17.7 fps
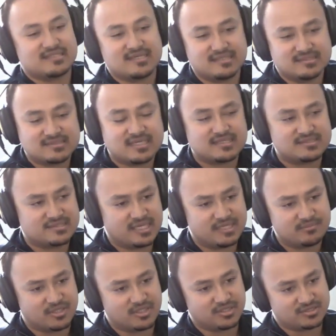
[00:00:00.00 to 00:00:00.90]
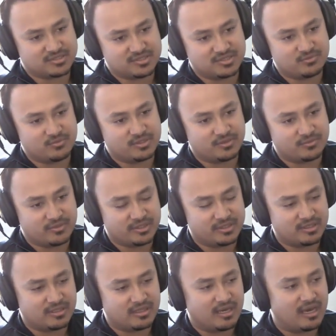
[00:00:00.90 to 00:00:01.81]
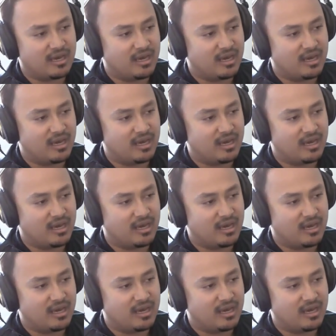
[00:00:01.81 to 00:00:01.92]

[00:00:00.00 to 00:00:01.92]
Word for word: it's like a sandbox in a way, right? Yeah.